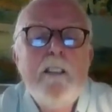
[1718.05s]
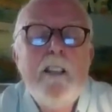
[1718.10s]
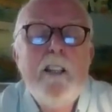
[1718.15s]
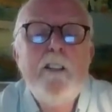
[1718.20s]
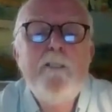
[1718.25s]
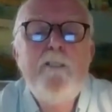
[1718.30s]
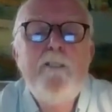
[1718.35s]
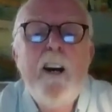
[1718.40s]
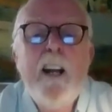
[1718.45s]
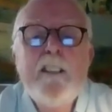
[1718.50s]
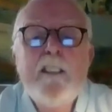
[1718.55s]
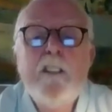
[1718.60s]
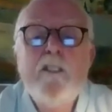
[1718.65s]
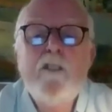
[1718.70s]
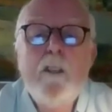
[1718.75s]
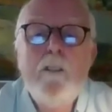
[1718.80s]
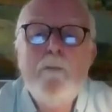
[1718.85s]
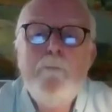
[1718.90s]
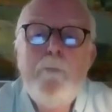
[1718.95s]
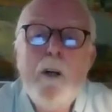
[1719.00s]
In fact, in
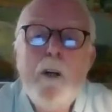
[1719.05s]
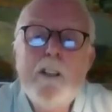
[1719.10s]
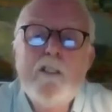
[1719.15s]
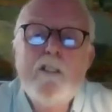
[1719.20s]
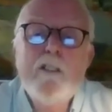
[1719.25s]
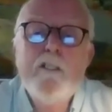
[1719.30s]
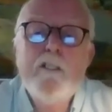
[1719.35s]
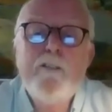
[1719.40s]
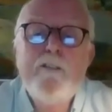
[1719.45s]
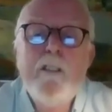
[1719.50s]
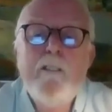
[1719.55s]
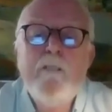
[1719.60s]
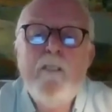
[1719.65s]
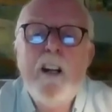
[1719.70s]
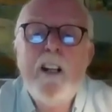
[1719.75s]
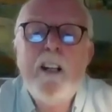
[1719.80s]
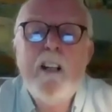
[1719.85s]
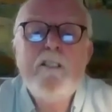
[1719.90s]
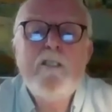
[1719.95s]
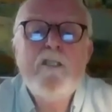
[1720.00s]
some parts of
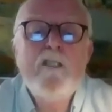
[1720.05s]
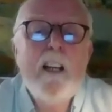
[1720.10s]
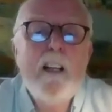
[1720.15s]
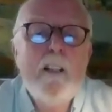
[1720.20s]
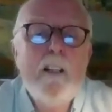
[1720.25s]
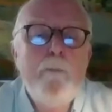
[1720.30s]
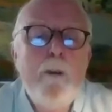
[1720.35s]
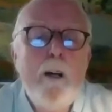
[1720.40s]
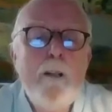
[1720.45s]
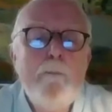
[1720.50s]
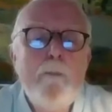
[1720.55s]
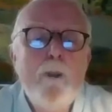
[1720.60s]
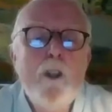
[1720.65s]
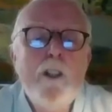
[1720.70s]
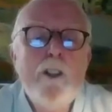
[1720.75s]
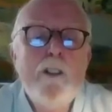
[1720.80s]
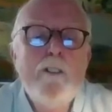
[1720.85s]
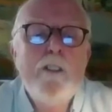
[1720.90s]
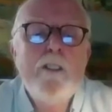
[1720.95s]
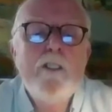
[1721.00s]
Fermanagh, settled by
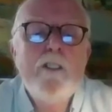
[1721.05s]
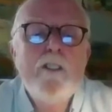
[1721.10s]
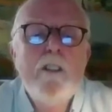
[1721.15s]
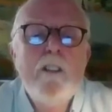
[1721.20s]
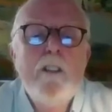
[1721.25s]
borderers,